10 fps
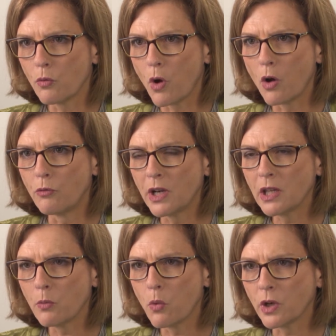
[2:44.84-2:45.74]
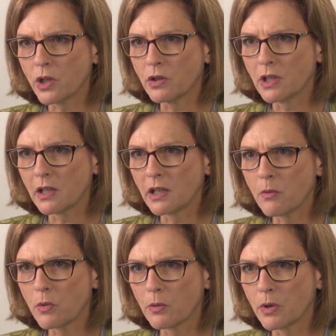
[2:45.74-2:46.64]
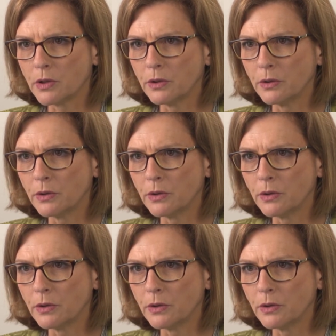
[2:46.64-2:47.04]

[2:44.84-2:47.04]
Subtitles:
I ring the water utility, and what do I do?